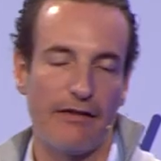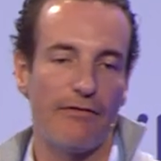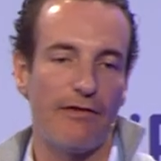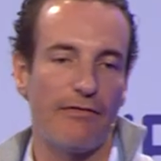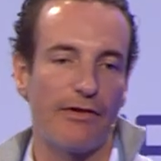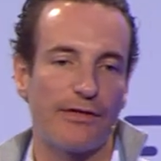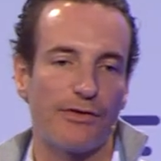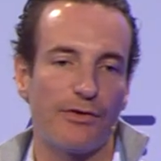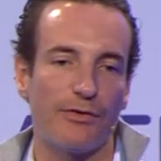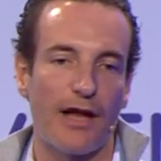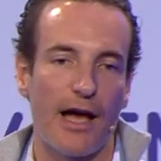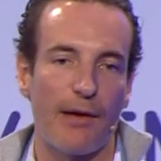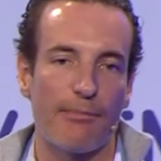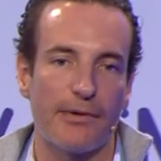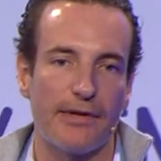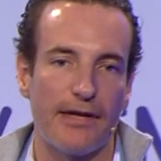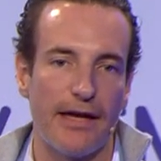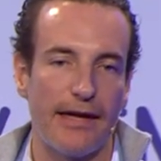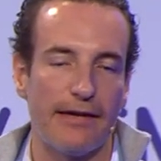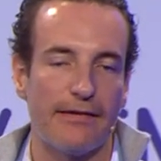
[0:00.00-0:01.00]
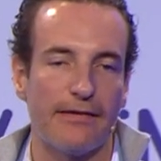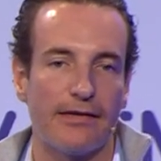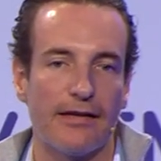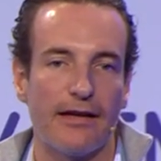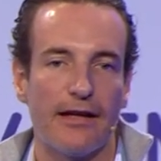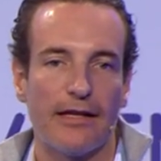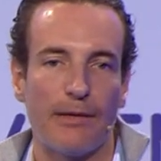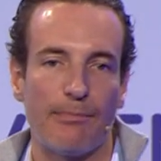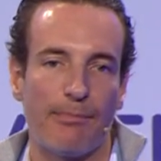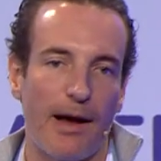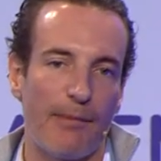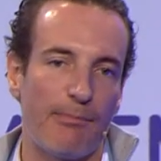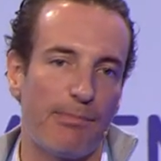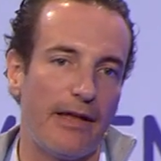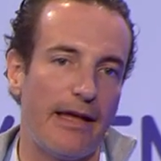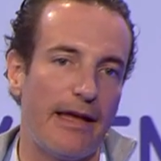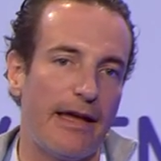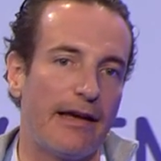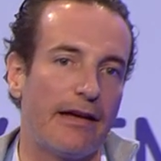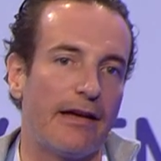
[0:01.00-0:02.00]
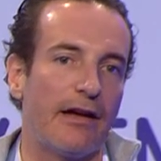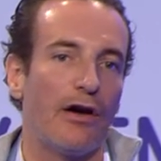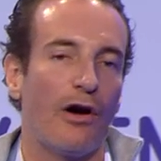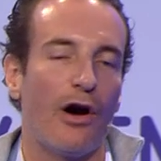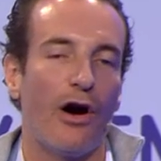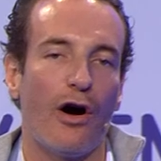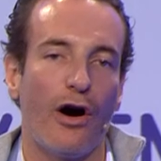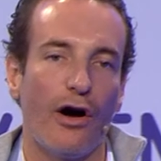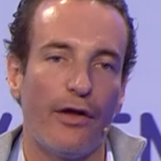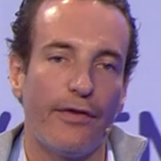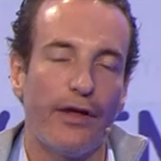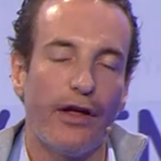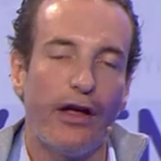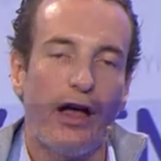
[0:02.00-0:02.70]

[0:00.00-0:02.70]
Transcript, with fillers: We will soon update the public on